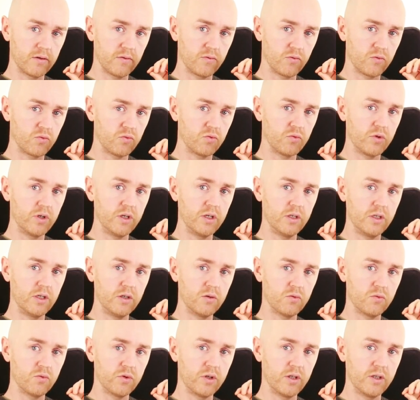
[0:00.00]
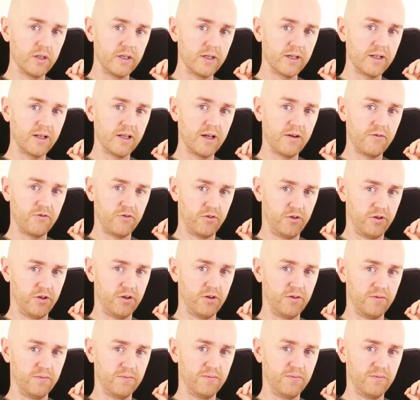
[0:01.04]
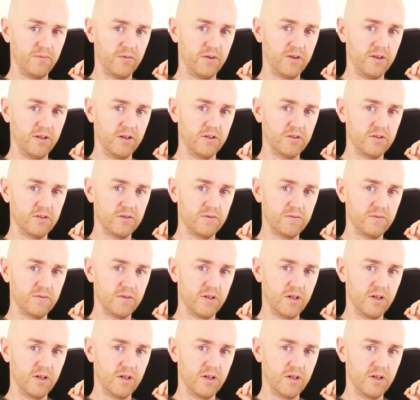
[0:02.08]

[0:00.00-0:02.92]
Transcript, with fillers: really, really clever here with this.